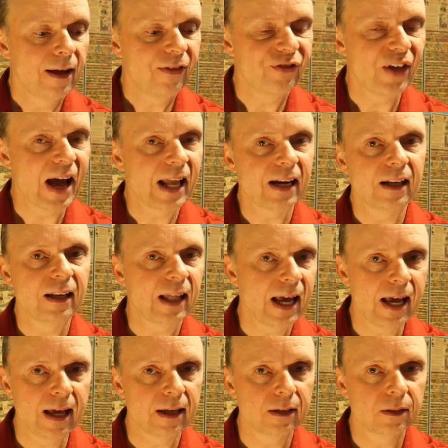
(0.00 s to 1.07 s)
that
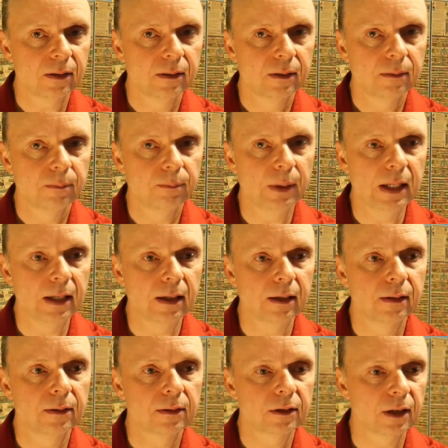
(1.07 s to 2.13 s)
land
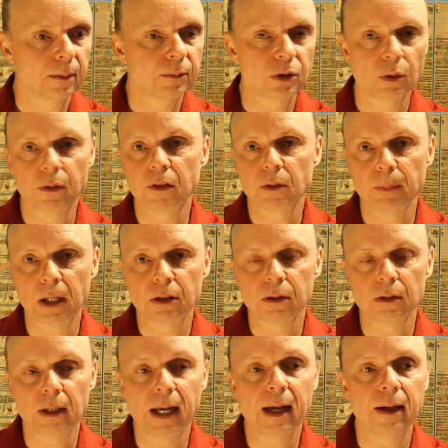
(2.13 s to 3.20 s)
being some sort of
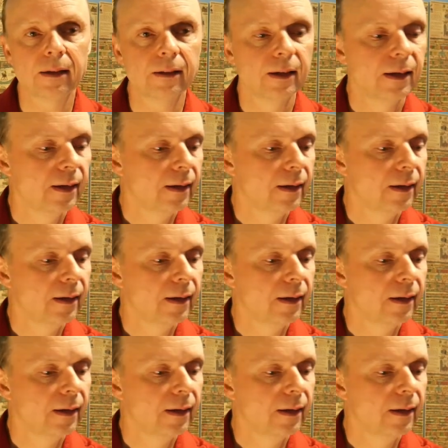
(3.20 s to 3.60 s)
special land.